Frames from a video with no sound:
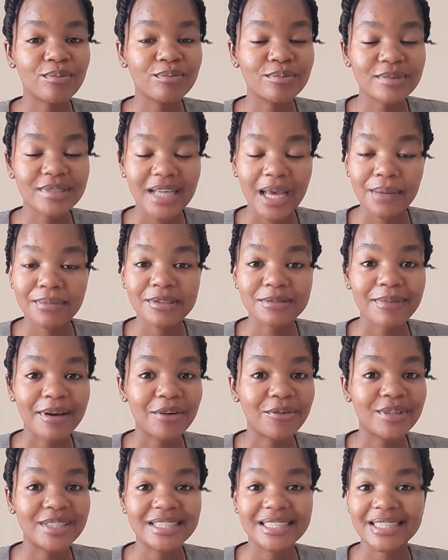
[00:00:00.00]
typed my
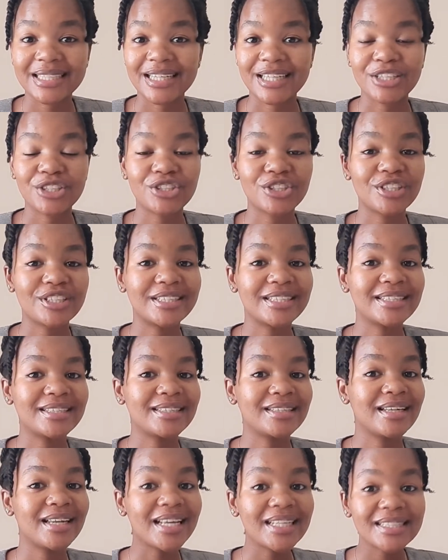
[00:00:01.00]

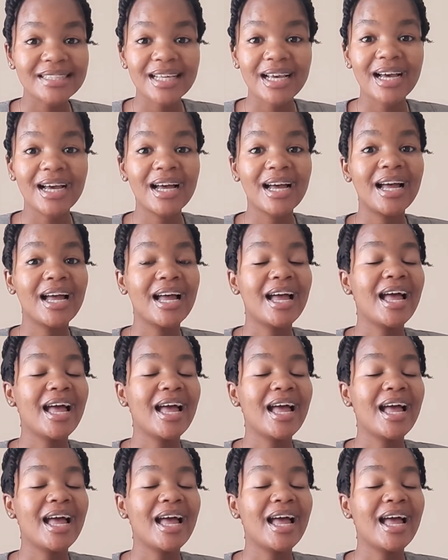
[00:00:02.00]
resignation letter,